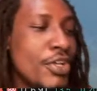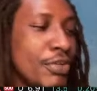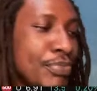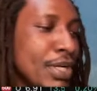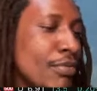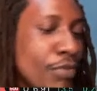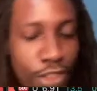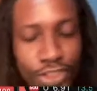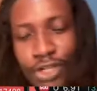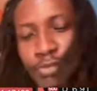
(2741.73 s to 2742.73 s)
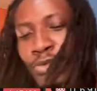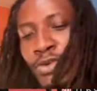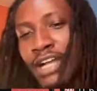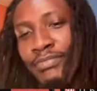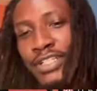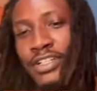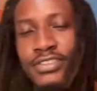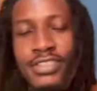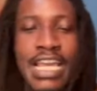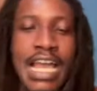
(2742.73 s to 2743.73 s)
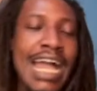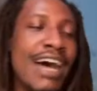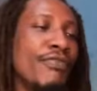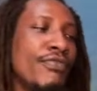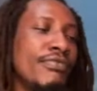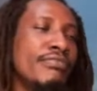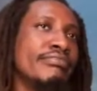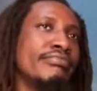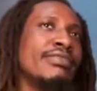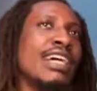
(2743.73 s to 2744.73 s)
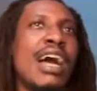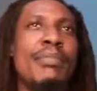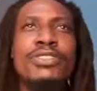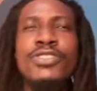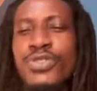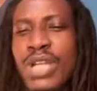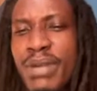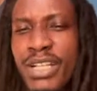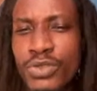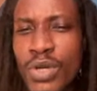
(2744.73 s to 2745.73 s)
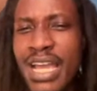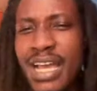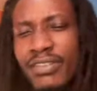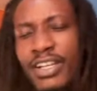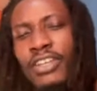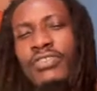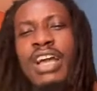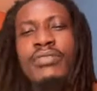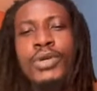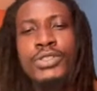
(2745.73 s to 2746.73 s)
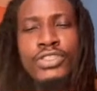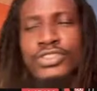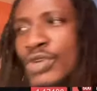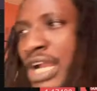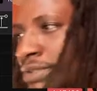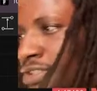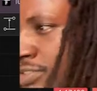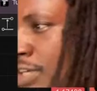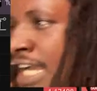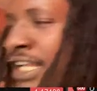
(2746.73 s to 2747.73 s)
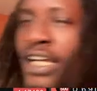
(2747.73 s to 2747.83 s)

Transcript: pretty much come around because I have. How many subscribers do I have? I don't even have much subscribers, right?